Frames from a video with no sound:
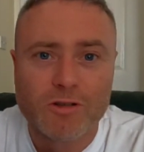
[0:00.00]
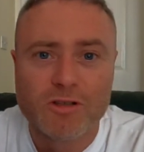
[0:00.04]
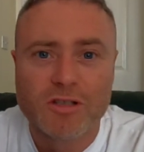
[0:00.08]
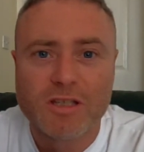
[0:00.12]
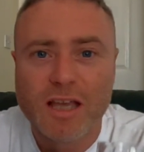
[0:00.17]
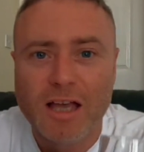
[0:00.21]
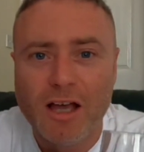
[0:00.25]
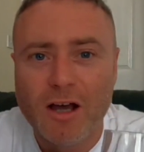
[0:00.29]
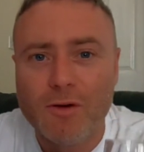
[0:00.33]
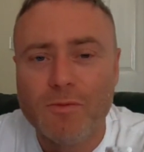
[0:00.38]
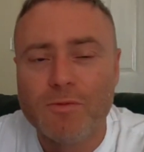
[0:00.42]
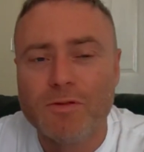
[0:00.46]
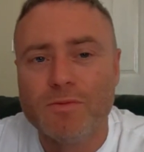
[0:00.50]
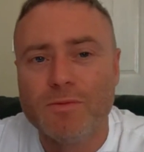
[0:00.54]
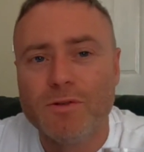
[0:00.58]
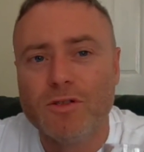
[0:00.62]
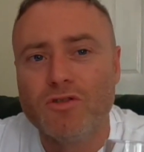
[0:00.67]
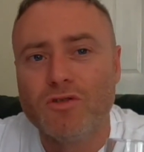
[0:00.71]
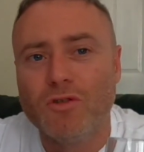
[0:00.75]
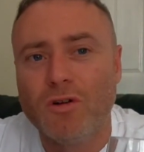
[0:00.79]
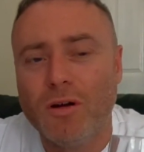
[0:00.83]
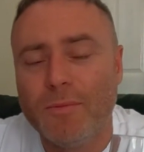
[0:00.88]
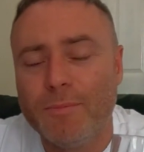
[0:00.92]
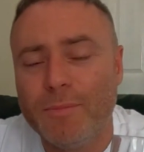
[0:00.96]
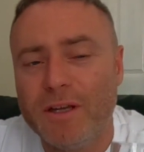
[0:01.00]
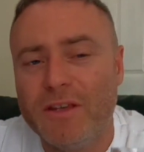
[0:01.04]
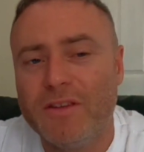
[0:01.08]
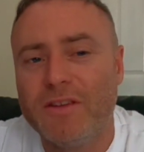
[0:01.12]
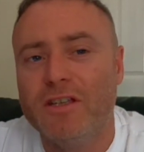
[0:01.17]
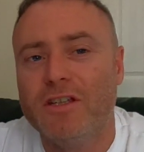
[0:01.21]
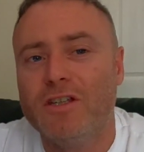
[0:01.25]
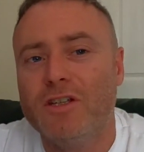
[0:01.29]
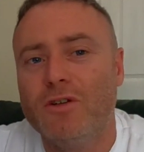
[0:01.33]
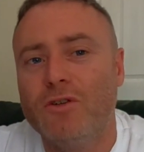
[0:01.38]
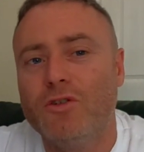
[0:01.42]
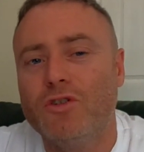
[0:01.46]
Just helps me try and beat
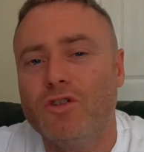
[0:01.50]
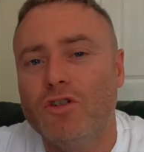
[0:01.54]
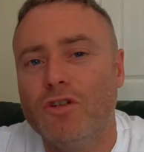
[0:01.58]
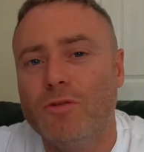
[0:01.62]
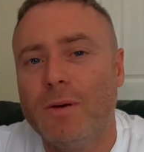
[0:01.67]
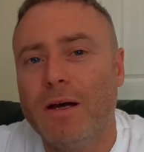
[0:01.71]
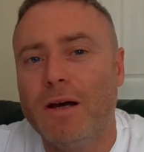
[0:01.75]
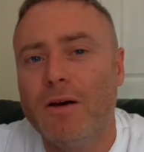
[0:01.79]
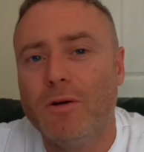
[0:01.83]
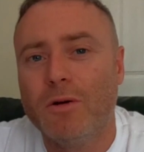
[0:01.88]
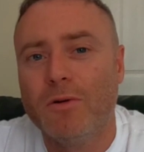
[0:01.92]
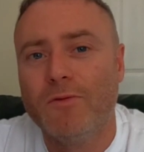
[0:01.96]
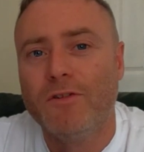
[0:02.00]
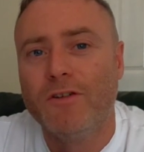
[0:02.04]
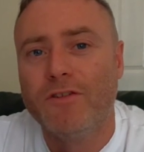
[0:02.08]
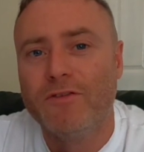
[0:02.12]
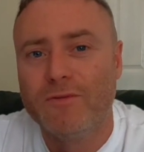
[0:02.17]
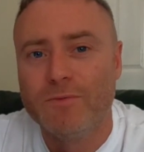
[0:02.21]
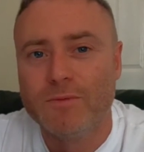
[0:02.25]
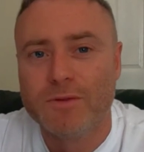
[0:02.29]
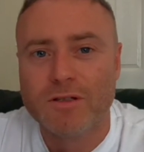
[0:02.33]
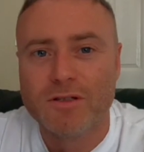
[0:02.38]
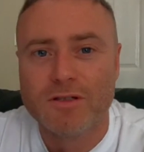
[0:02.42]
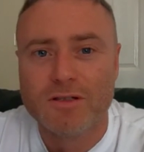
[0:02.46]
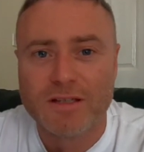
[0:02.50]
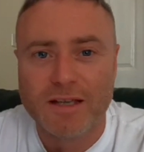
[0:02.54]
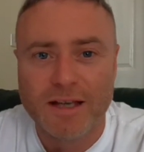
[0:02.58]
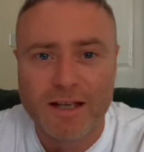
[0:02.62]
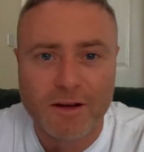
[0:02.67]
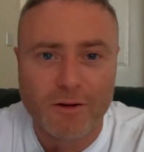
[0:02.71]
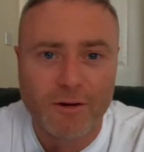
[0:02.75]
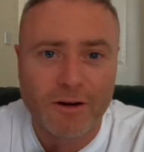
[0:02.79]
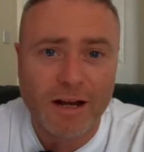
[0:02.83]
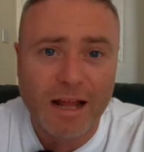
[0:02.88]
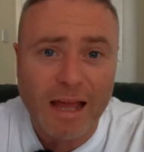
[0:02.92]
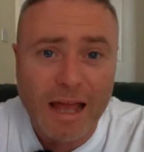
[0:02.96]
the YouTube algorithms because
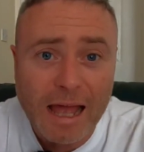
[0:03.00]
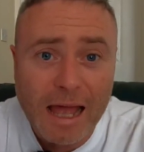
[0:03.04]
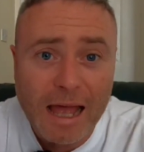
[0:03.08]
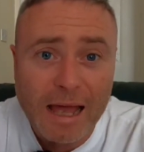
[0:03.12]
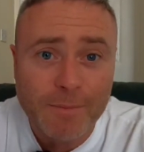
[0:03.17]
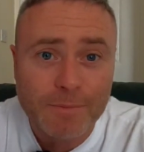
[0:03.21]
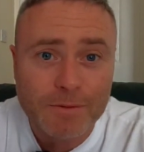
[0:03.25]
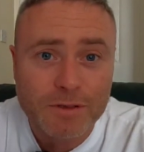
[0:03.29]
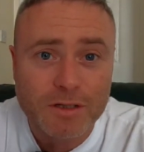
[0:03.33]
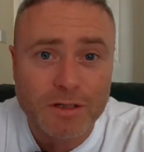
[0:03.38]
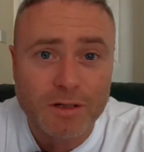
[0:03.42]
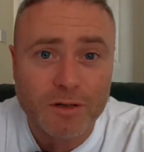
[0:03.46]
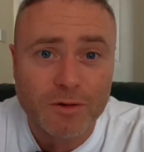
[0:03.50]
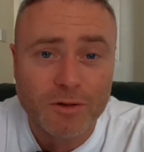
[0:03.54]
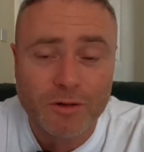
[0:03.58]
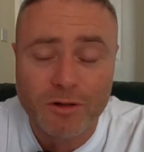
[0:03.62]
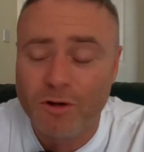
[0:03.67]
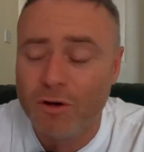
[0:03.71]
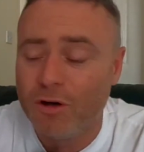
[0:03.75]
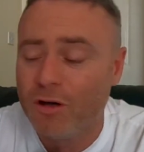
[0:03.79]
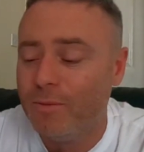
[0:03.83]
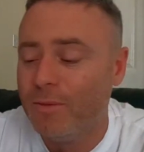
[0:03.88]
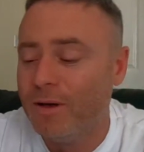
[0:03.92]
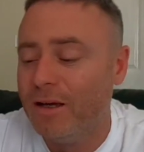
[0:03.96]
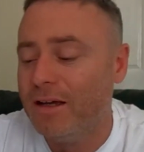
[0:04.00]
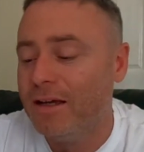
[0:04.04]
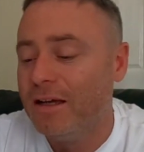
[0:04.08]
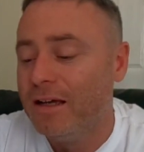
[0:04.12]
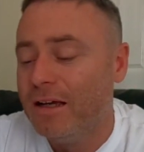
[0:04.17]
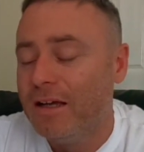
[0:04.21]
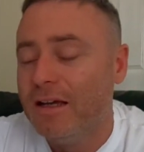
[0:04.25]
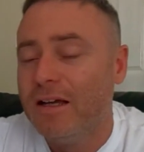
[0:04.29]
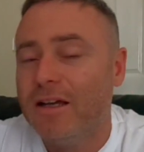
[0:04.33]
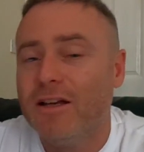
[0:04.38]
they are an absolute nightmare